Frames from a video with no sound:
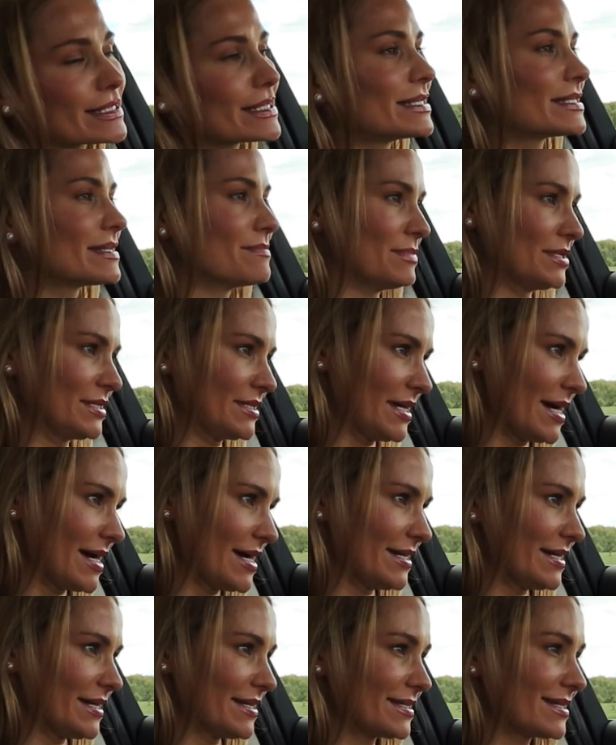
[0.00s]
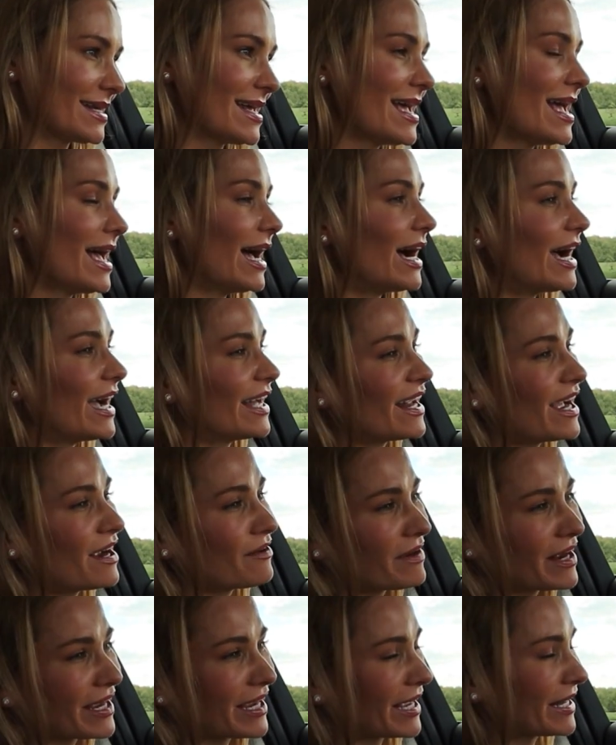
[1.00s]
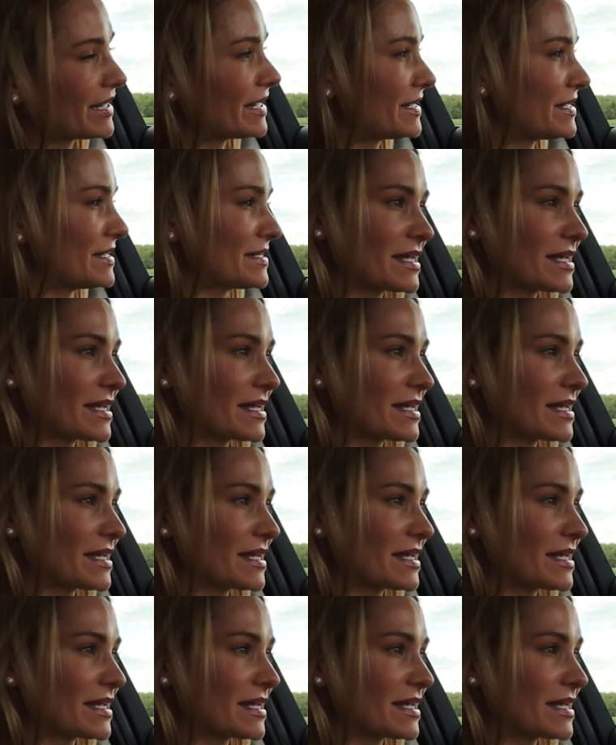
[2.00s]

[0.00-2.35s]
is a Mercedes, and I reckon it is